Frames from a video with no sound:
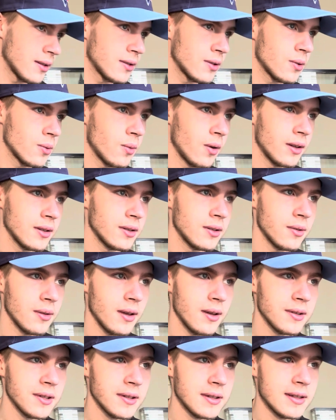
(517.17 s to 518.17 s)
what,
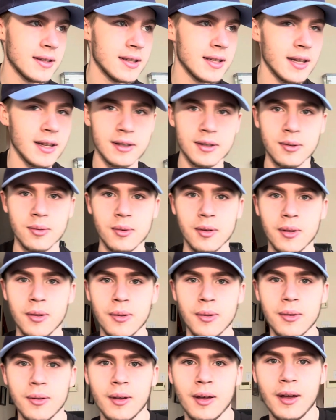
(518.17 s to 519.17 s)
2006 with
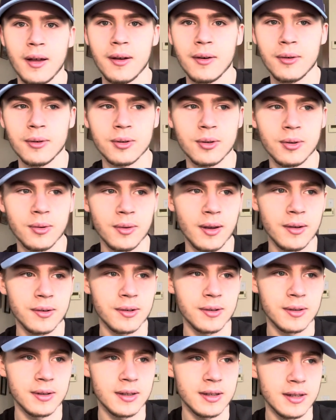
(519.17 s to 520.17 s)
or
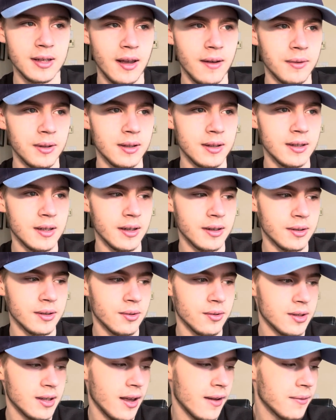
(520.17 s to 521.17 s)
2007, 6 or
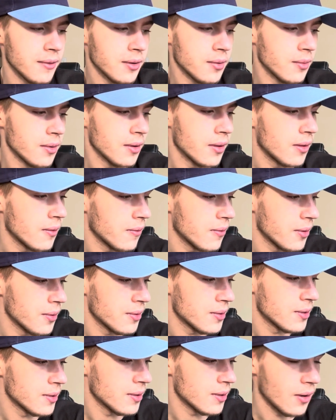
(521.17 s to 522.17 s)
7 with the
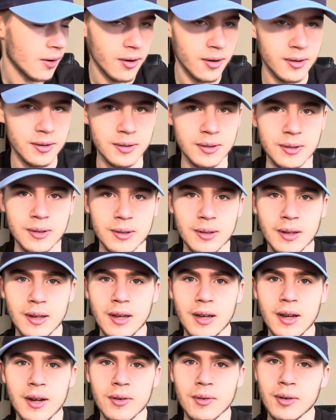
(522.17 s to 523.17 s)
first Cars
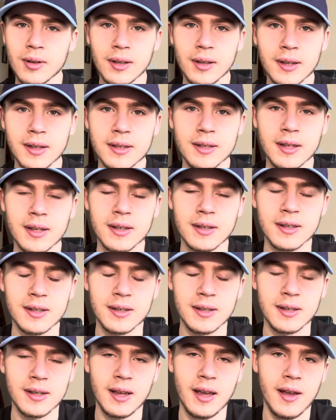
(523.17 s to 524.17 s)

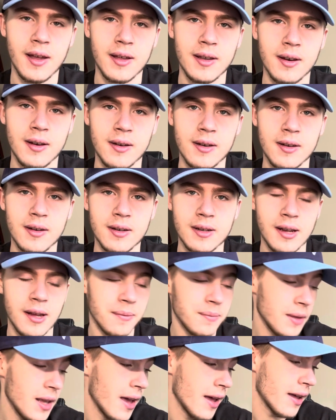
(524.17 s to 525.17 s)
releases. And
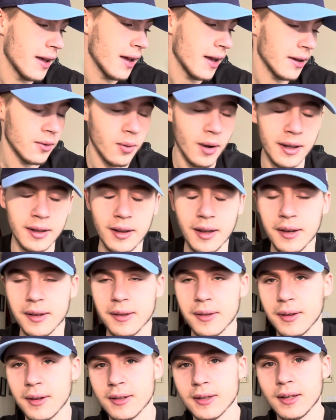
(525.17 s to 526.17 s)
yeah, I quite like
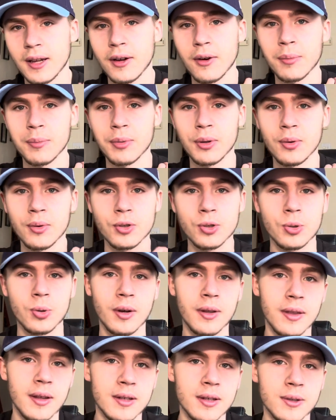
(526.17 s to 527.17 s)
these. I hope you
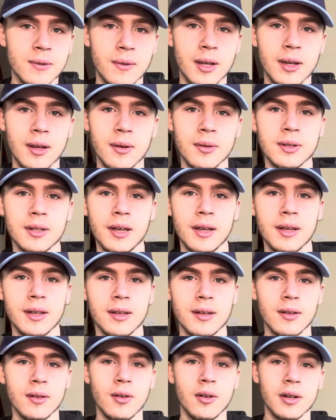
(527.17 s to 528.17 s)
enjoyed this video
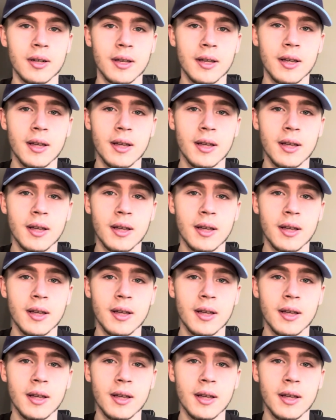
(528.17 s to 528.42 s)
taking a look